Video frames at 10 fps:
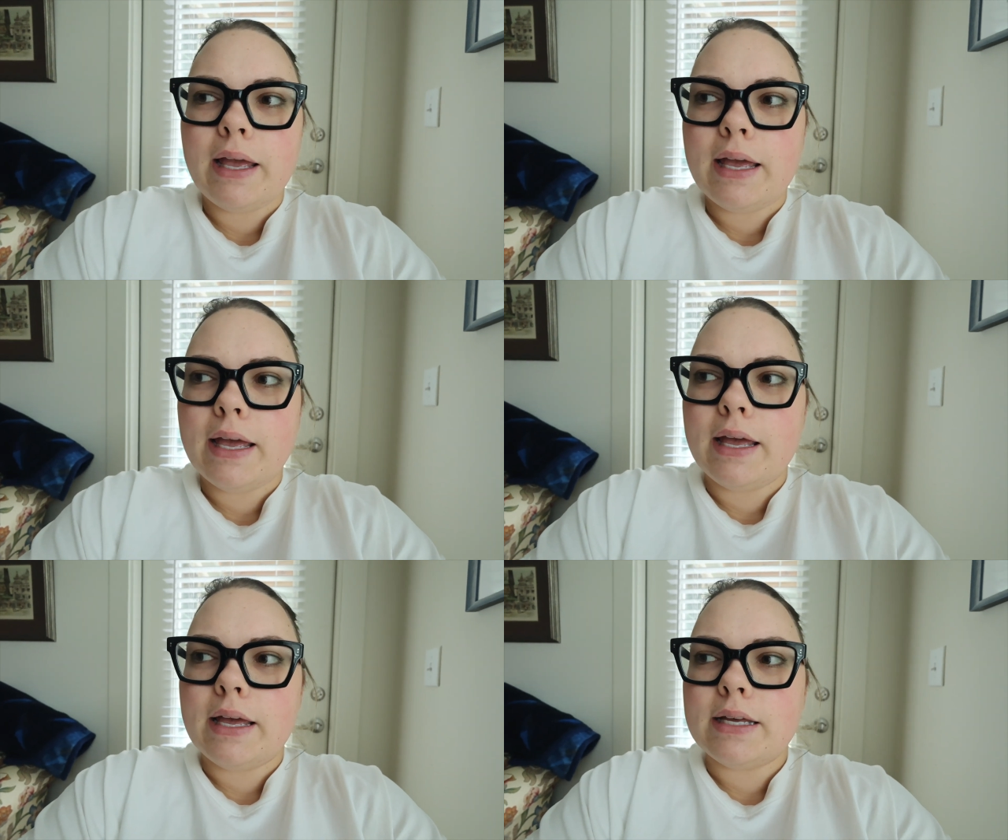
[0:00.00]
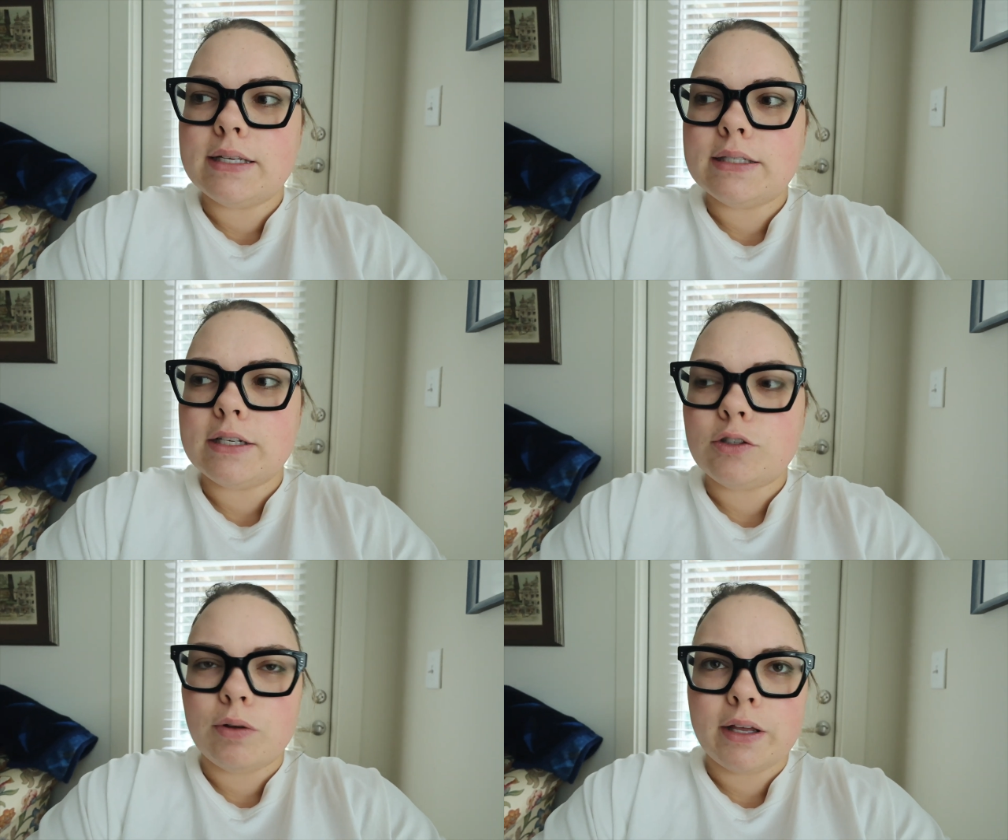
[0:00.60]
is
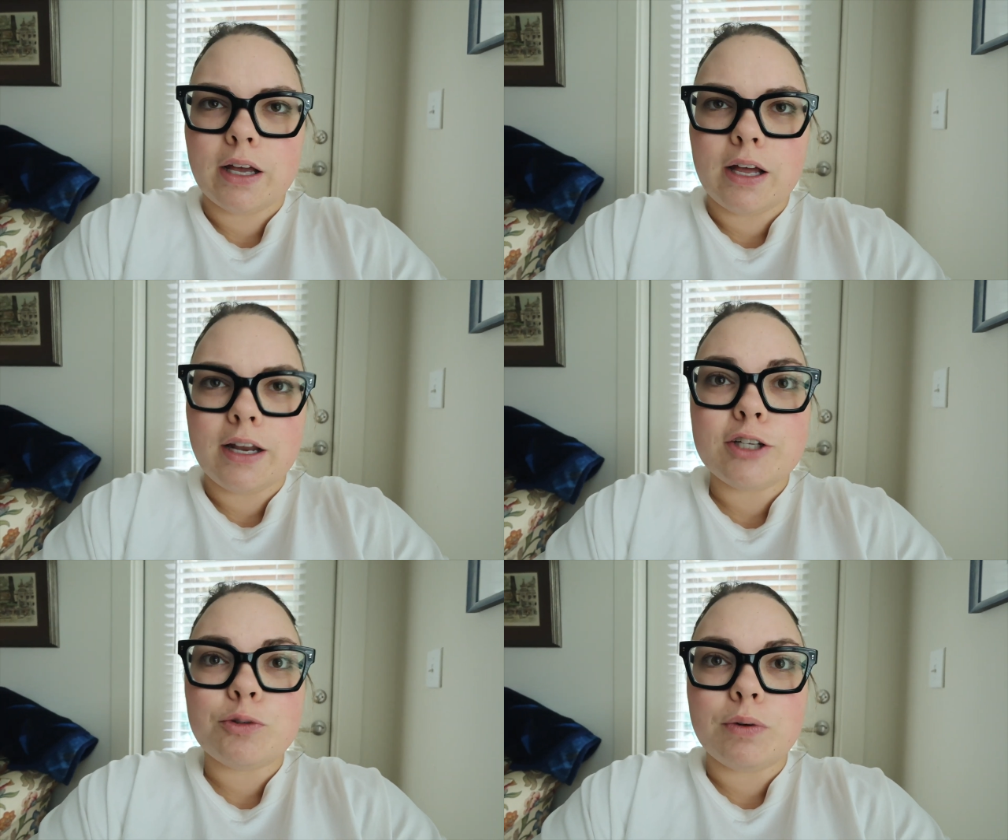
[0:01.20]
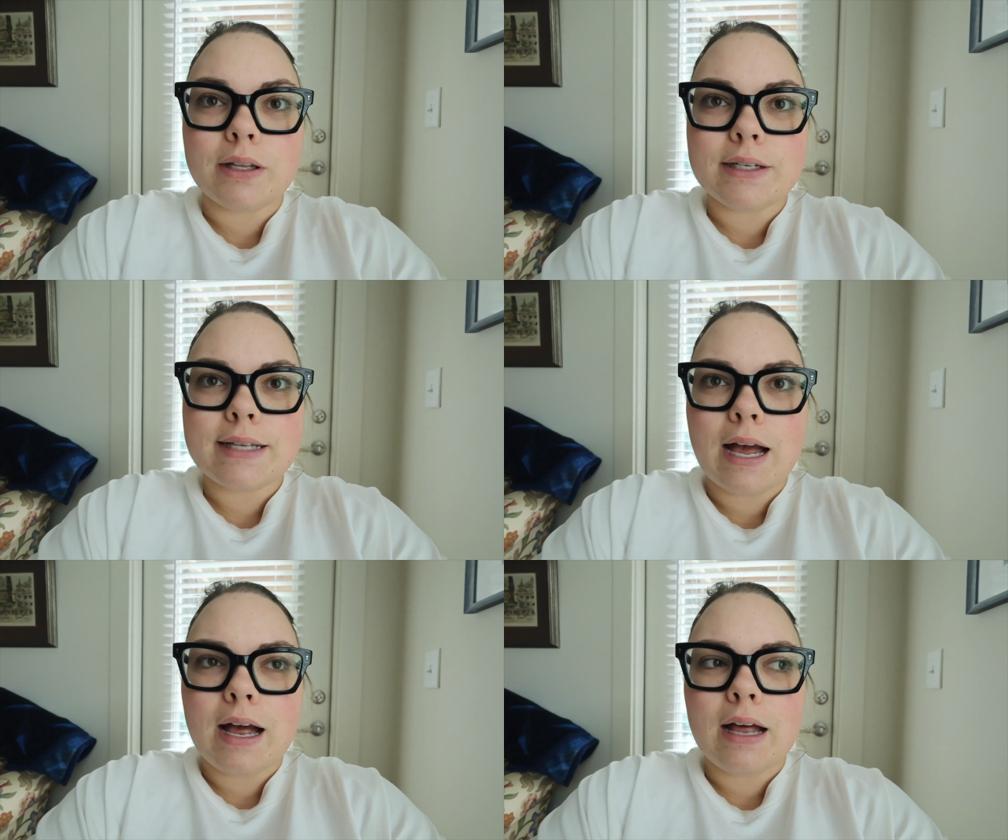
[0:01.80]
it's really good. It's really
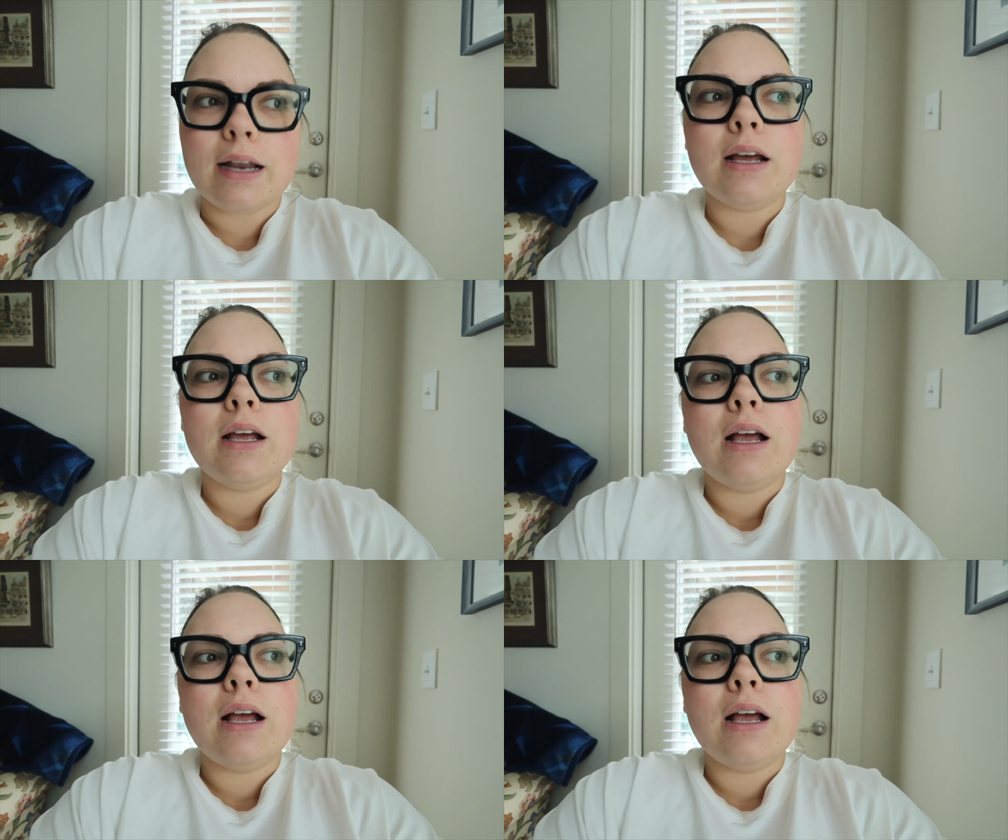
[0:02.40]
sad.